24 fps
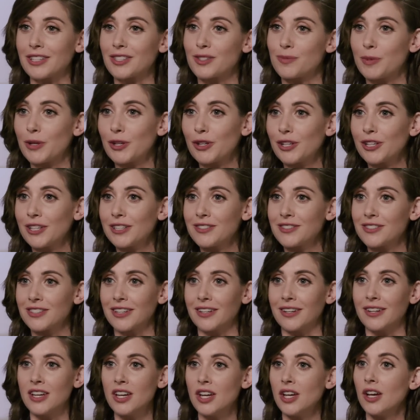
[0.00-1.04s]
experience
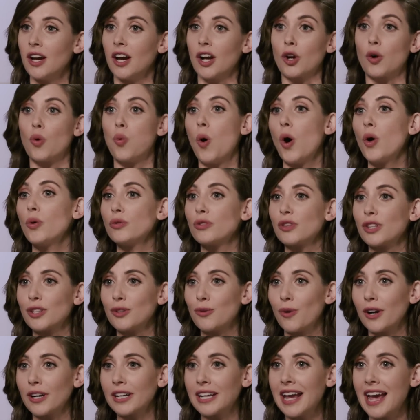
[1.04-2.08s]
and a quote that
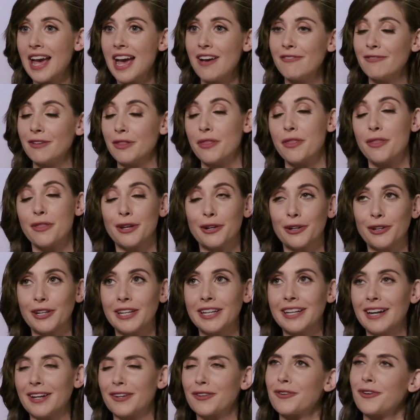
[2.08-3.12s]
you already have in
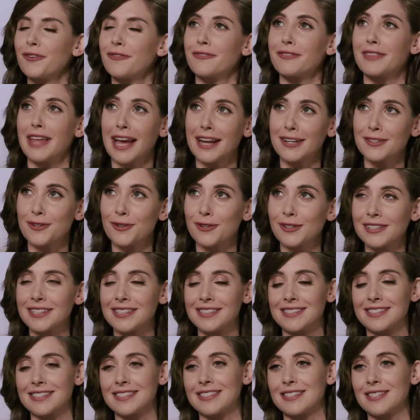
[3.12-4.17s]
theory. I don't know if that totally
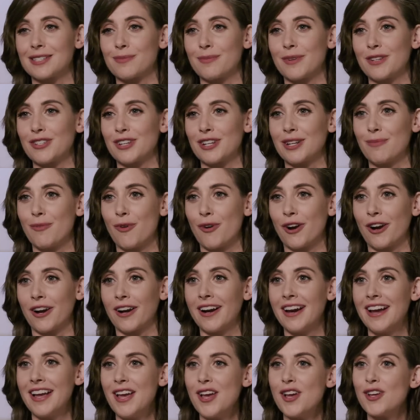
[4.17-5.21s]
exists as much
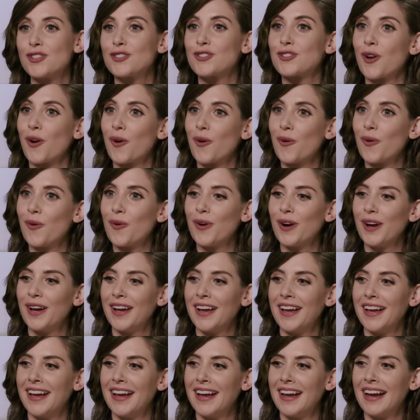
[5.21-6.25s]
anymore. So
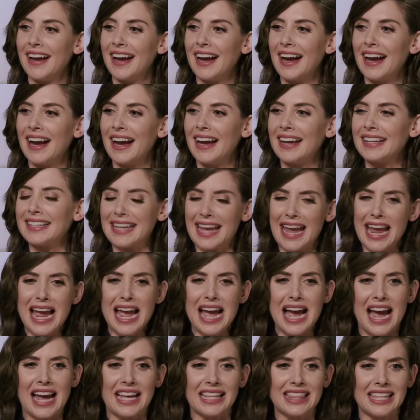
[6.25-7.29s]

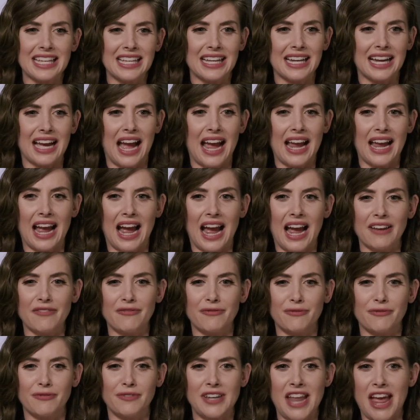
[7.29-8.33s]
yeah, I think I,
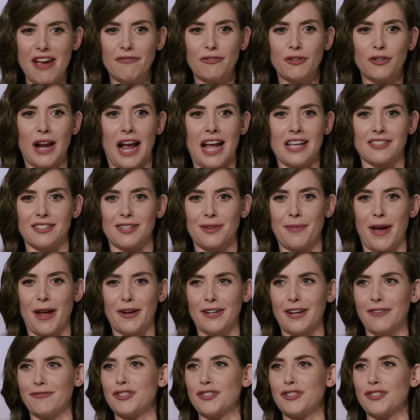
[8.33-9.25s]
have never asked about it.